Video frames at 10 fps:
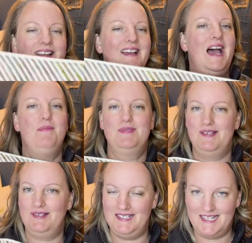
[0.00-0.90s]

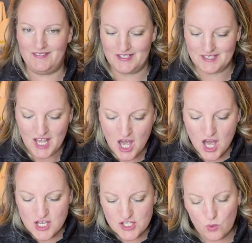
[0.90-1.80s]
Absolutely love it.
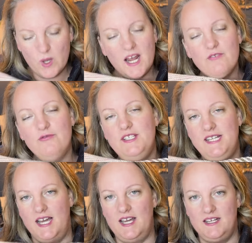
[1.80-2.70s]
So what I've
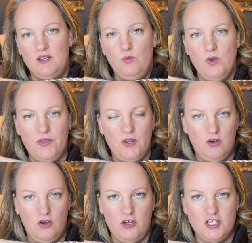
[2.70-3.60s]
done with the
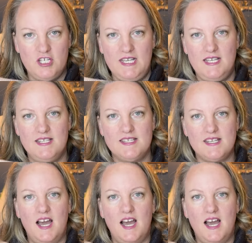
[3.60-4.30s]
large is